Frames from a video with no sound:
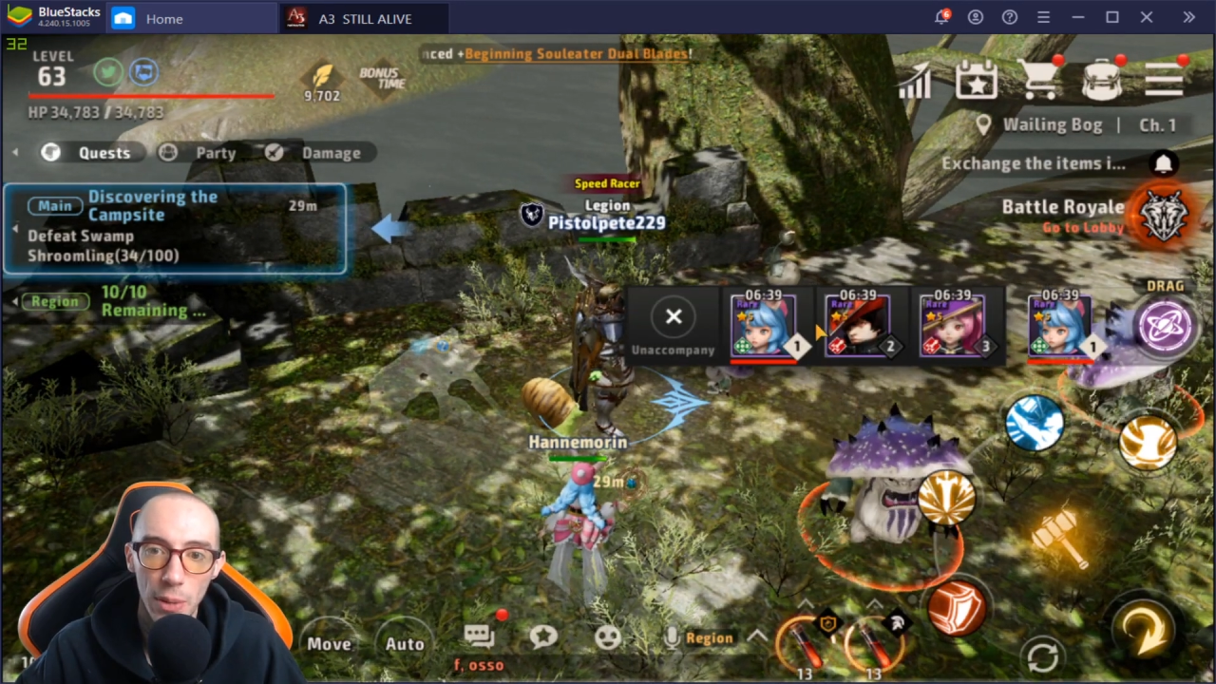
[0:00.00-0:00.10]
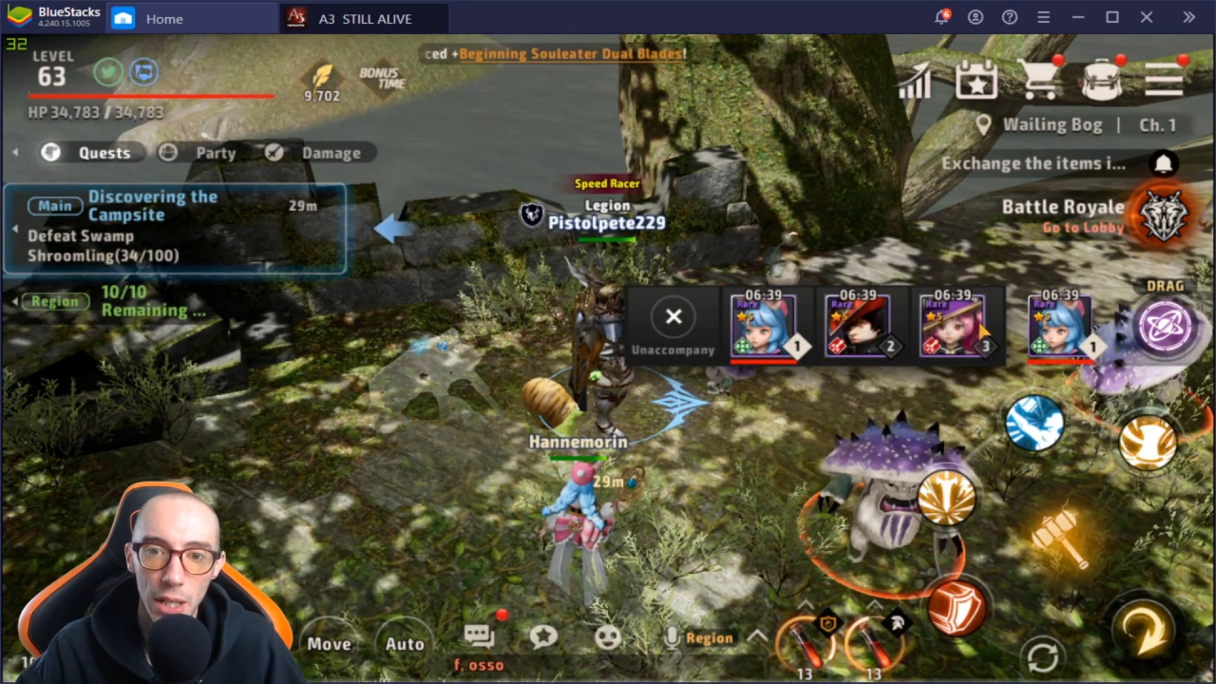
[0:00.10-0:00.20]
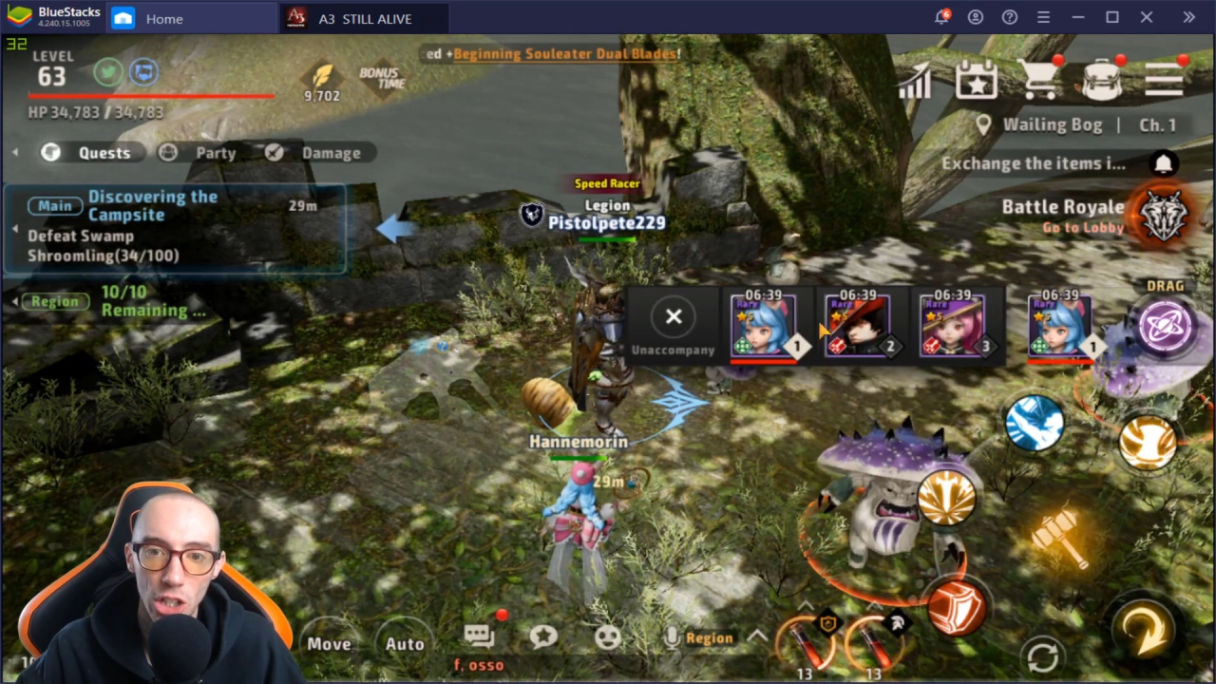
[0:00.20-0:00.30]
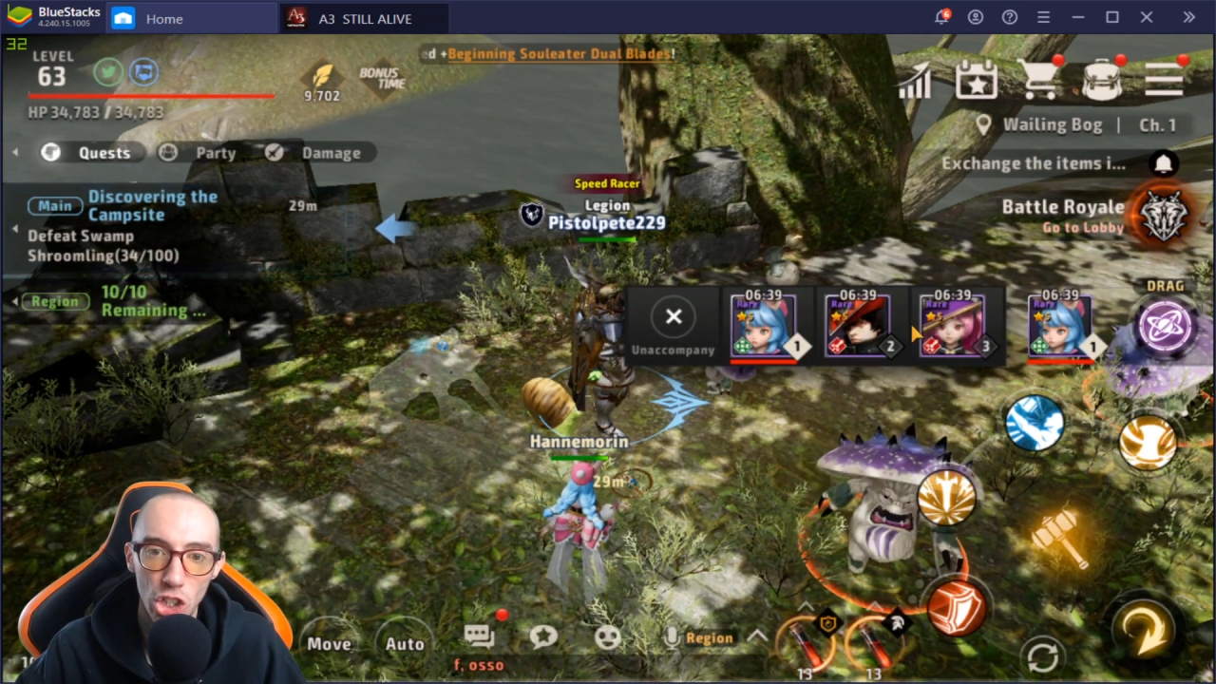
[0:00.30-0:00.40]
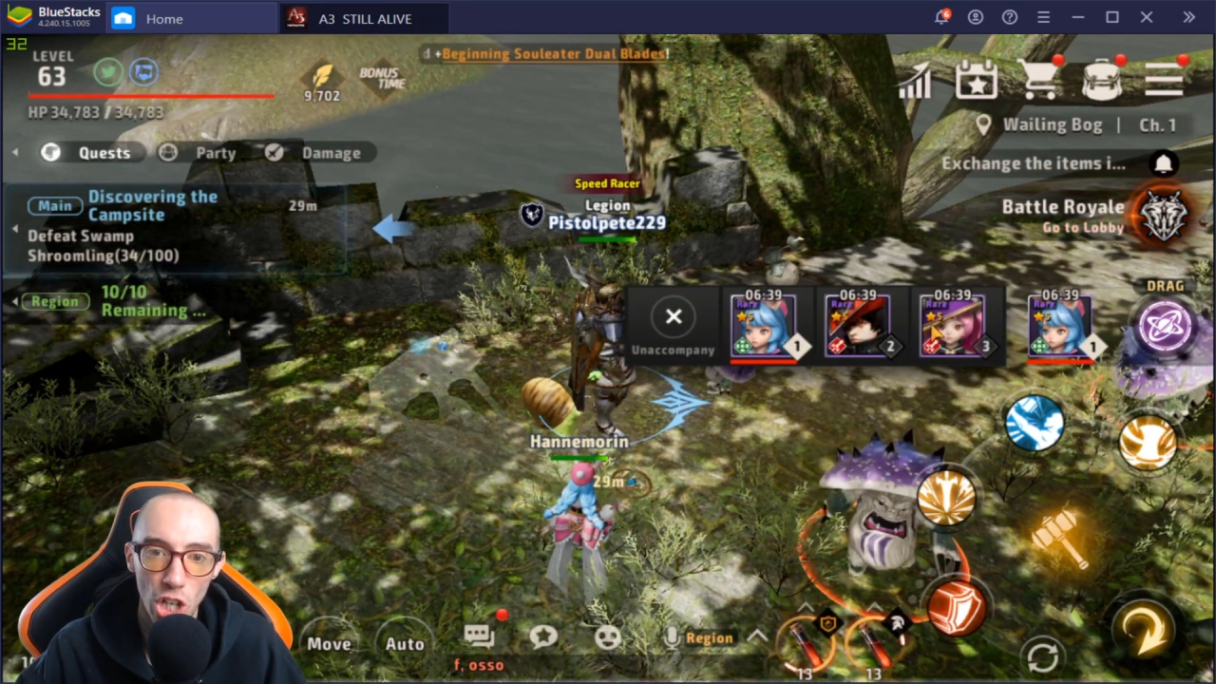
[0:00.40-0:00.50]

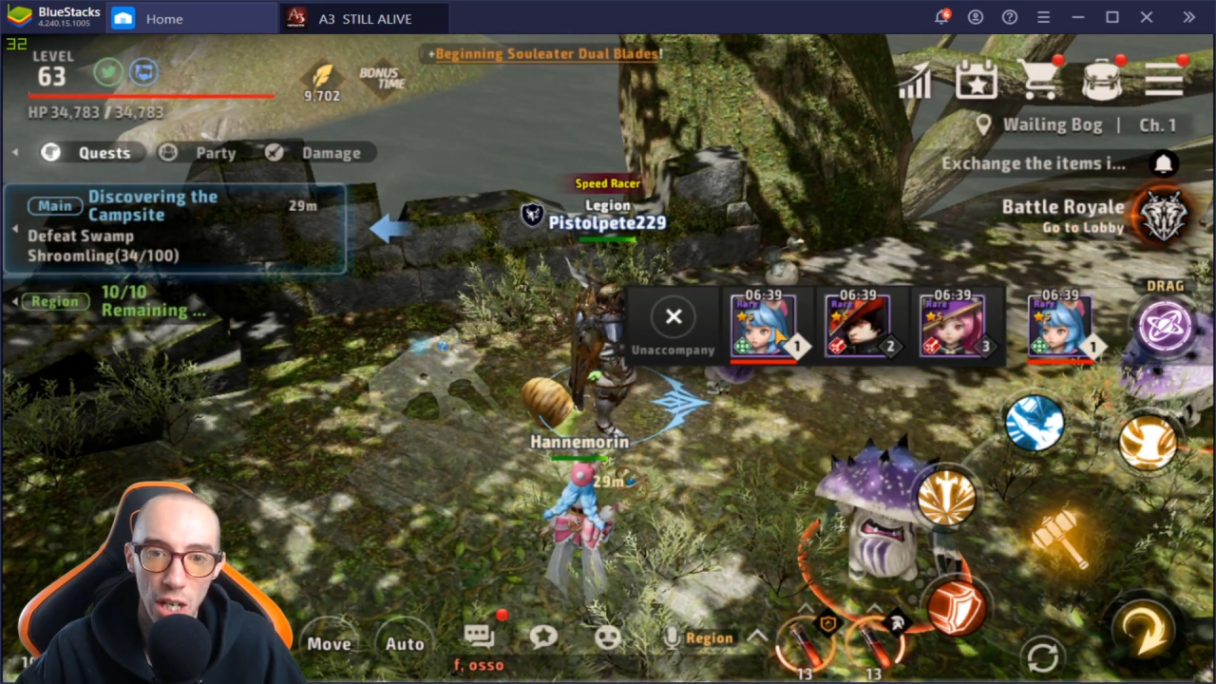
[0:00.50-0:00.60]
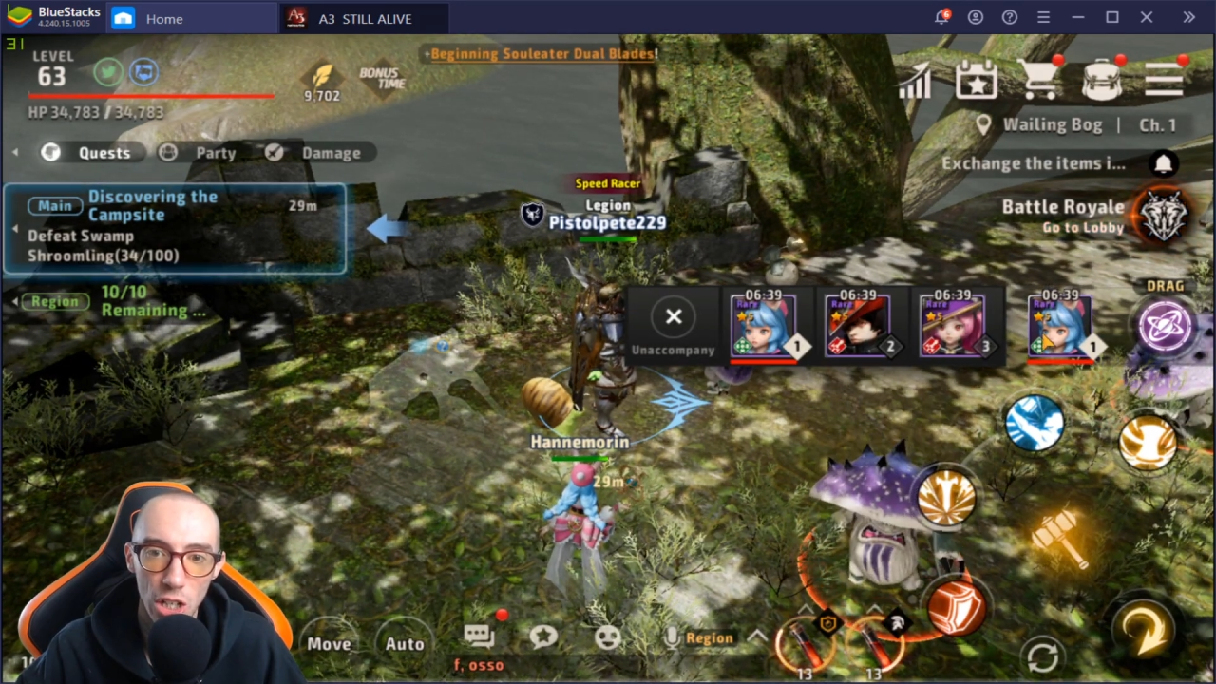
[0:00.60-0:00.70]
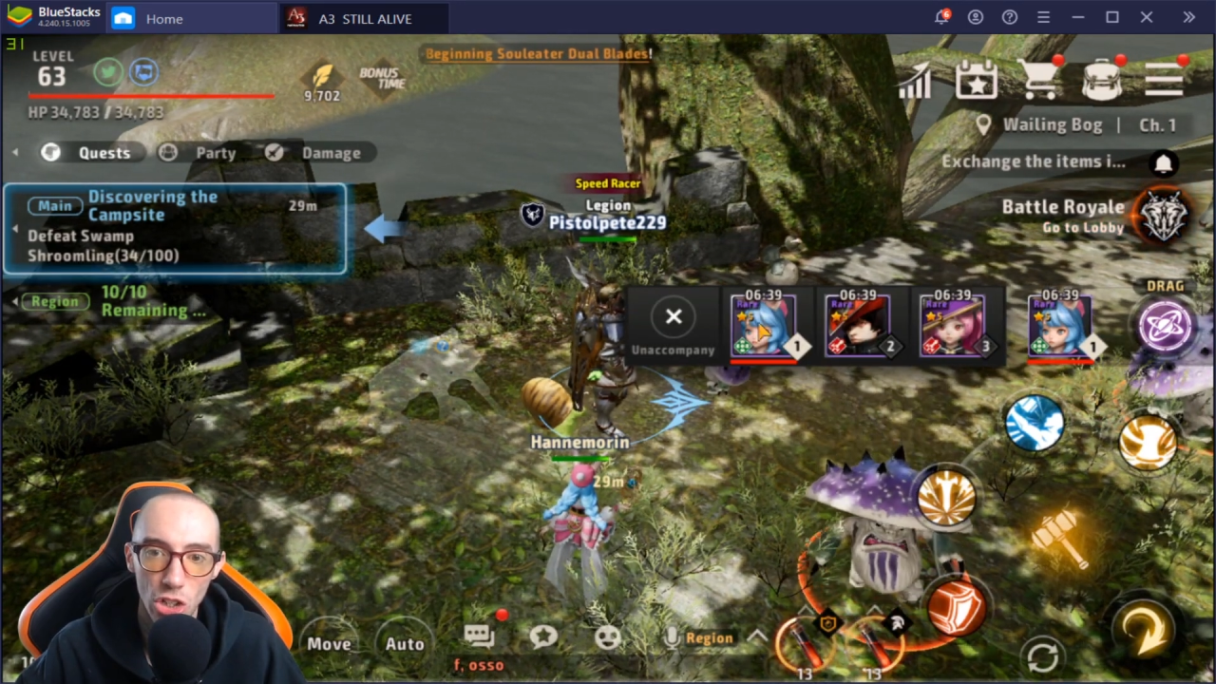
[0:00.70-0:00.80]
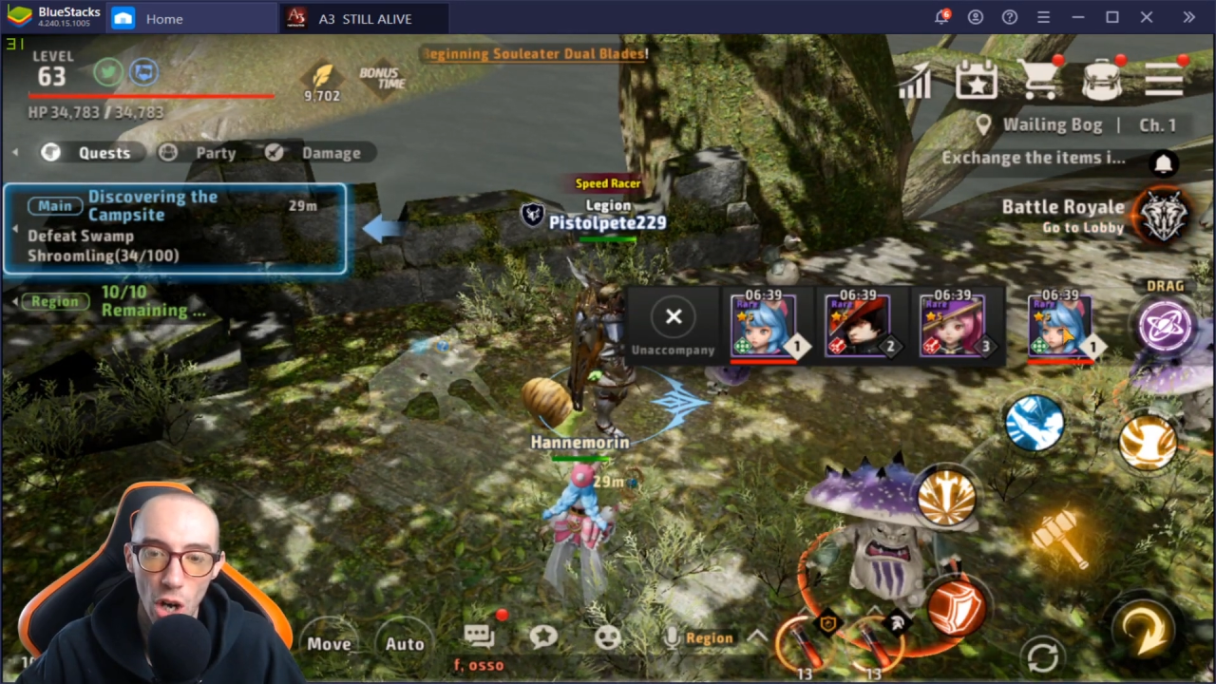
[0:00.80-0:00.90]
can change